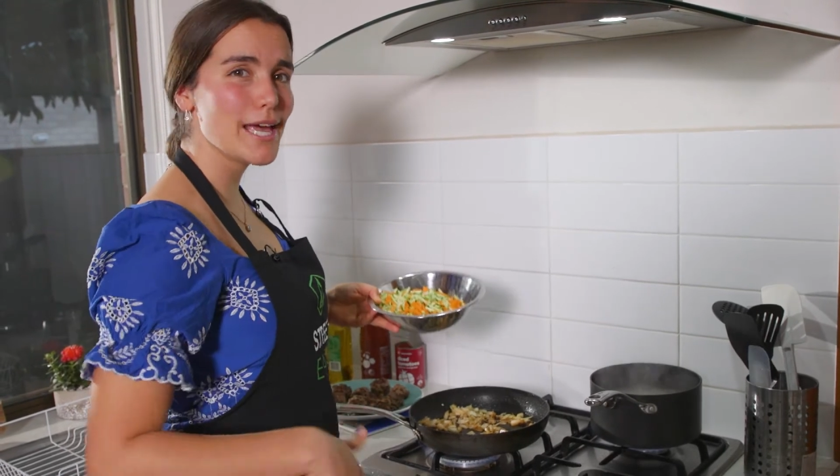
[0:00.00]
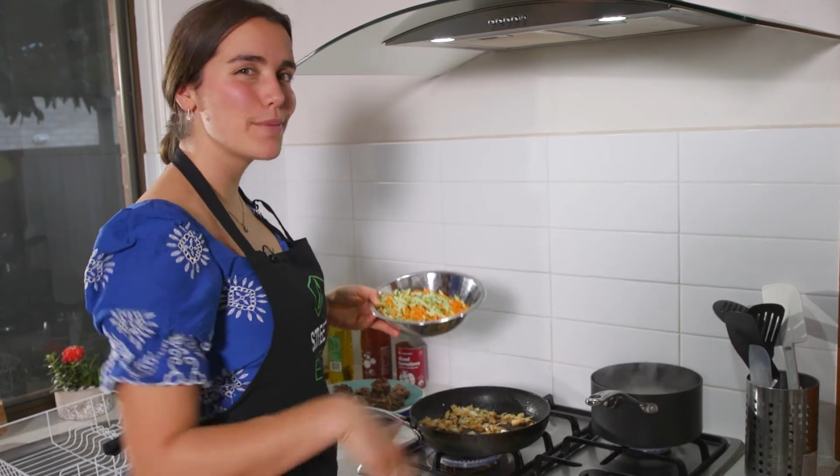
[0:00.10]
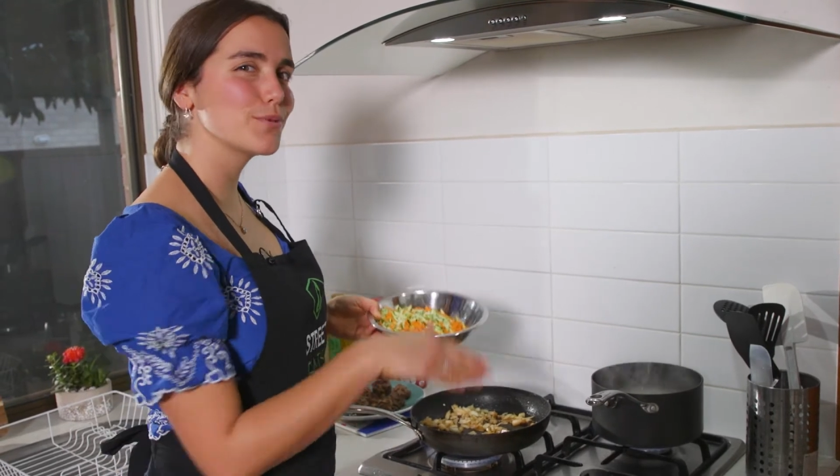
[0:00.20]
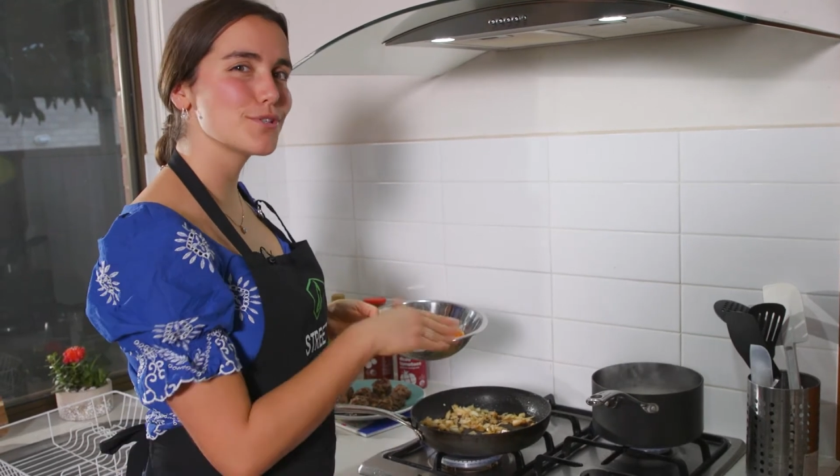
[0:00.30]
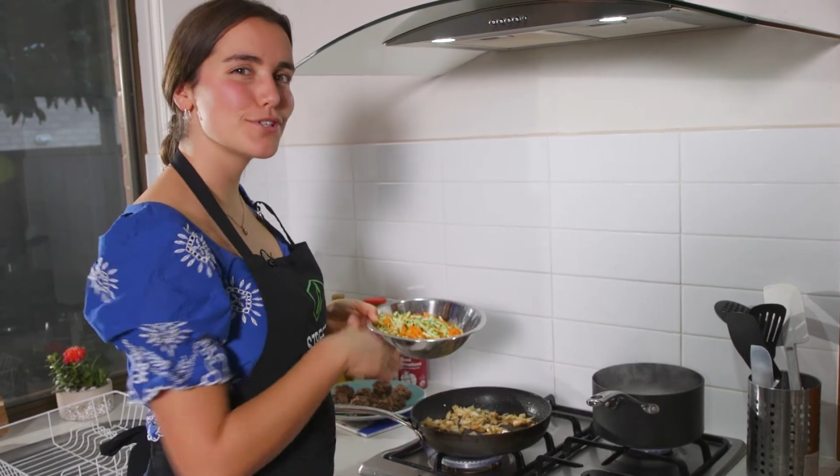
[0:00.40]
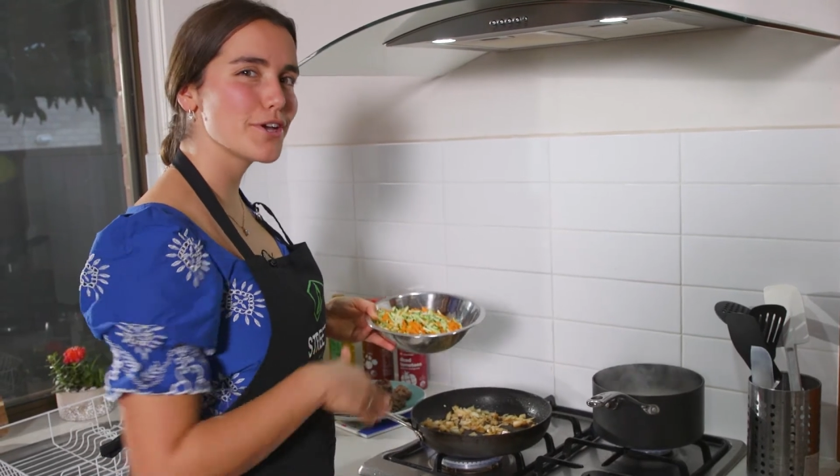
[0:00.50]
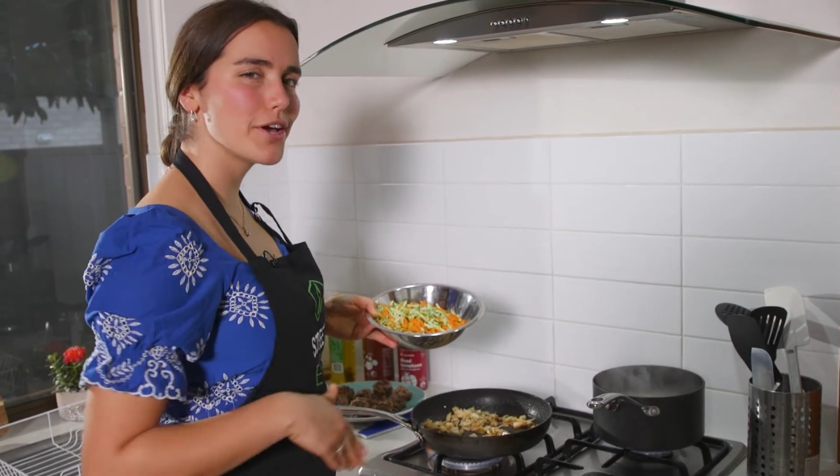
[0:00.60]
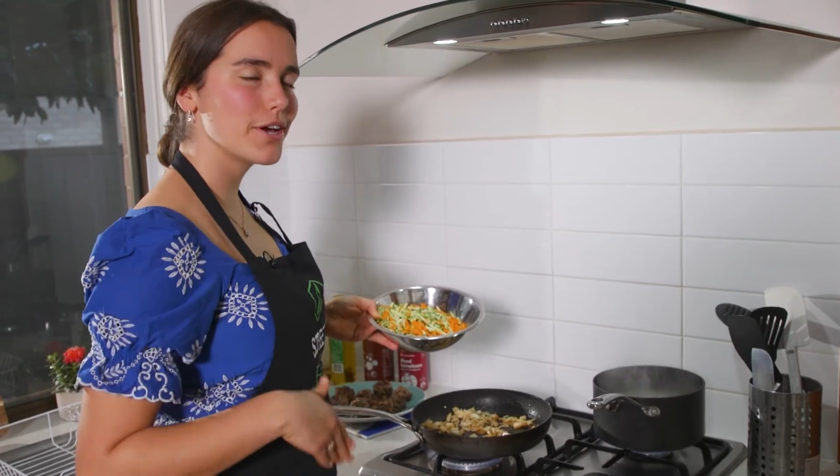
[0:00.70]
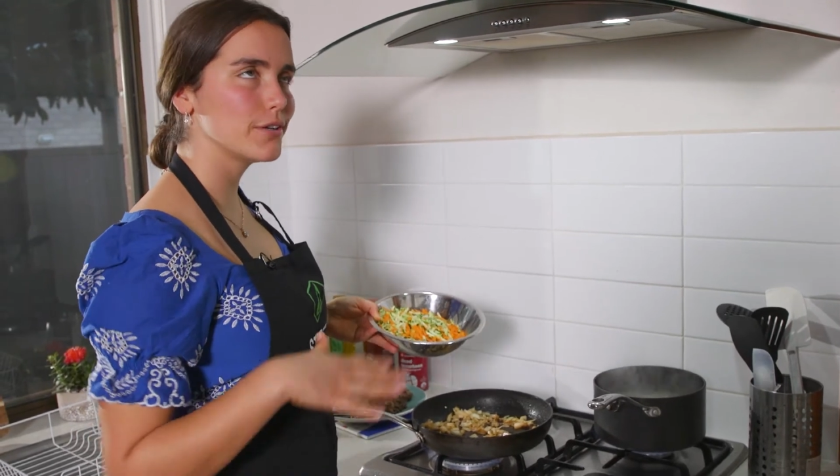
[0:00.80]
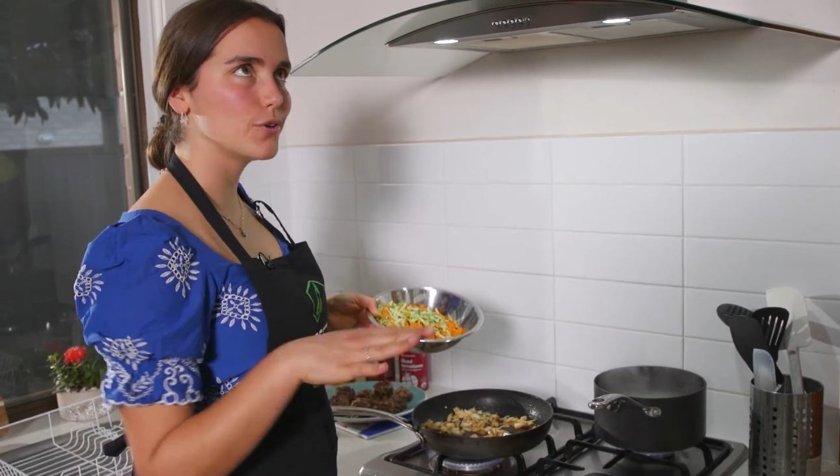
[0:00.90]
and we'll
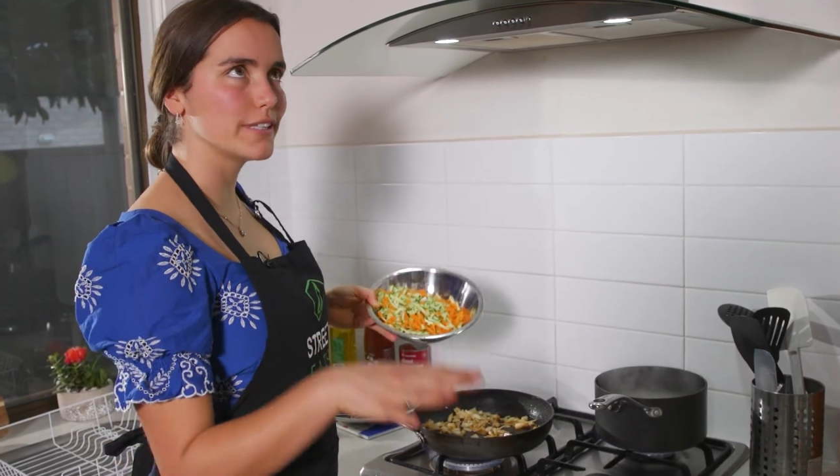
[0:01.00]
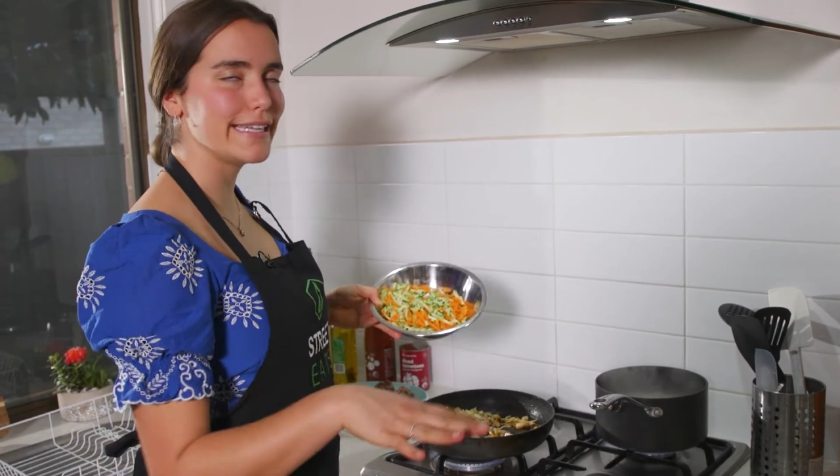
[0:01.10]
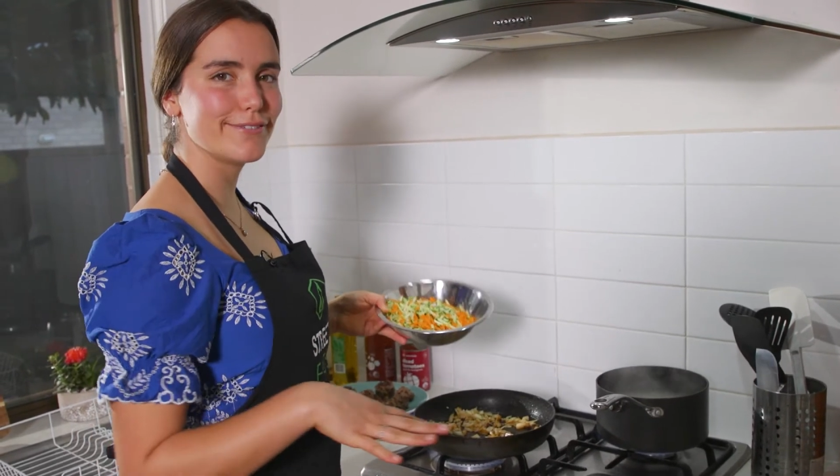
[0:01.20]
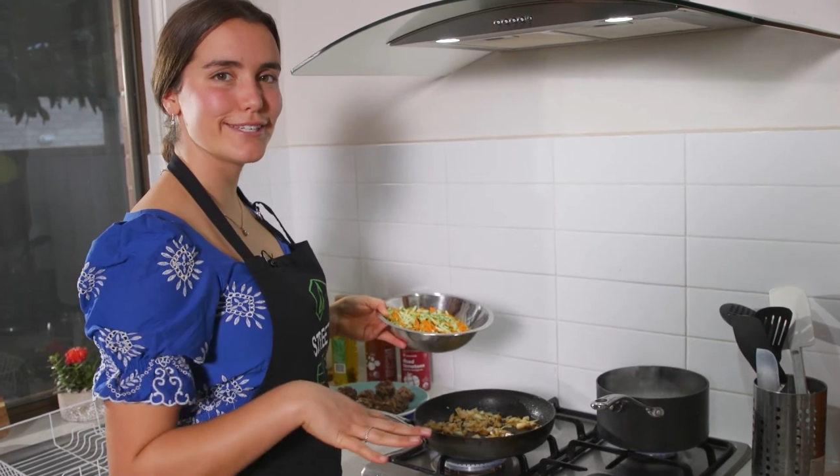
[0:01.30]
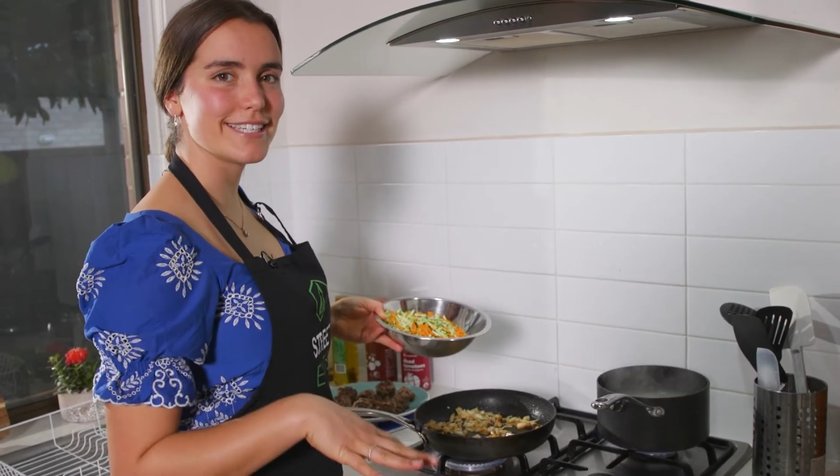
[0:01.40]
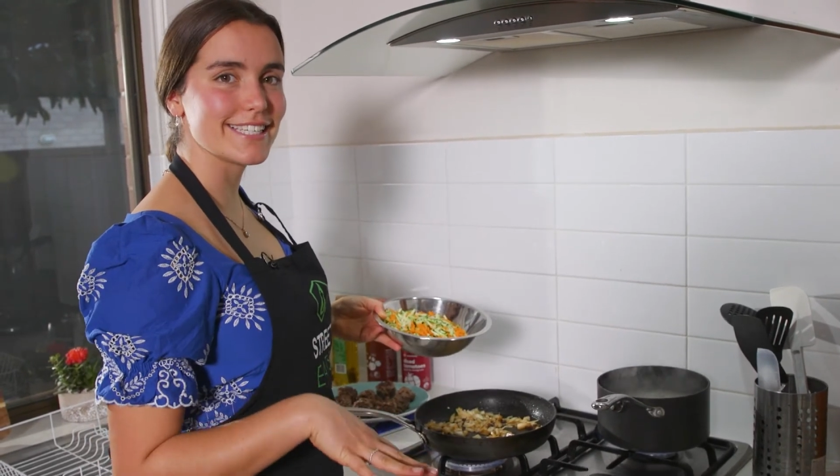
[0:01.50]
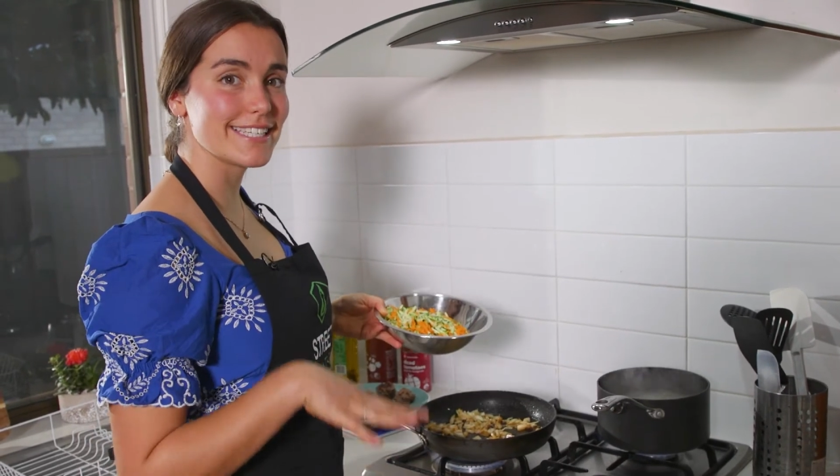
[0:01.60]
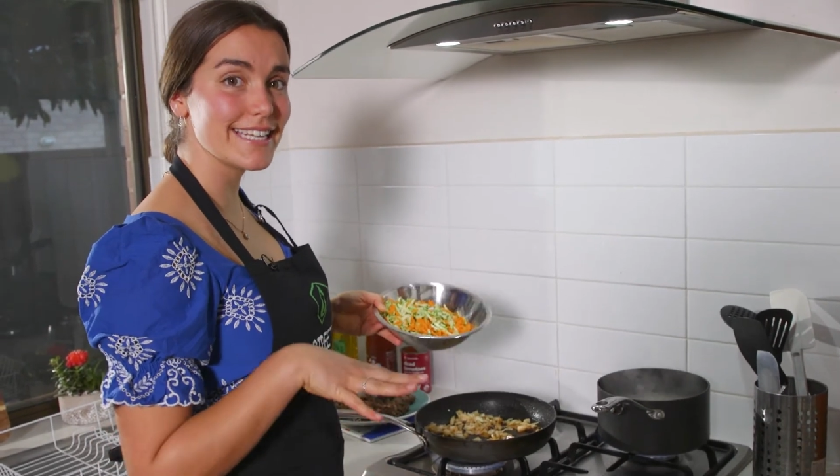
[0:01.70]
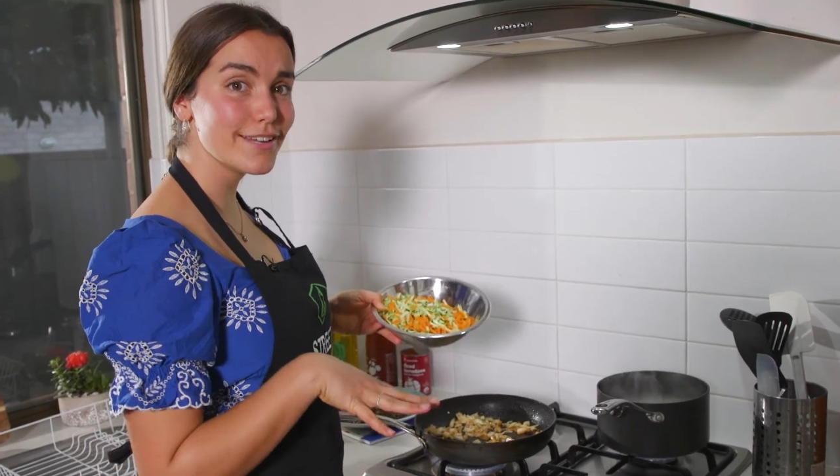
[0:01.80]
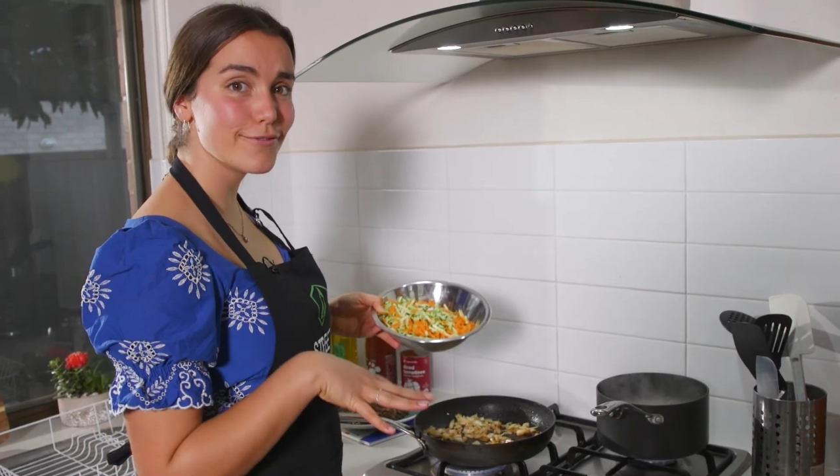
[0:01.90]
stir or leave it to
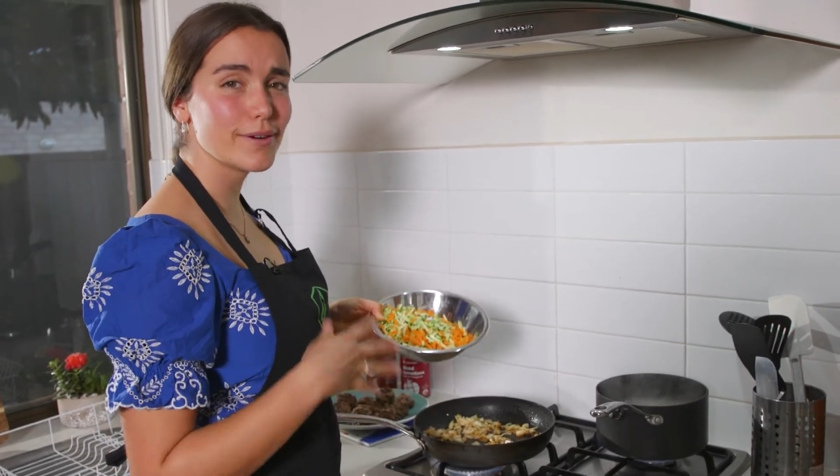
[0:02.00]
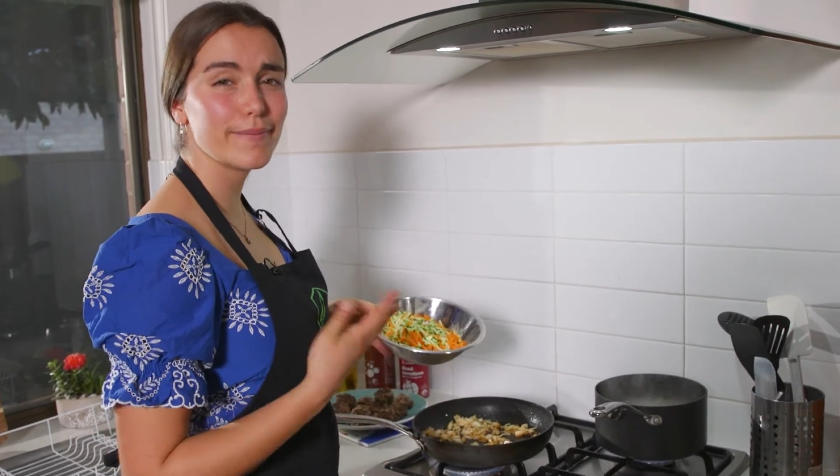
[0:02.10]
sit for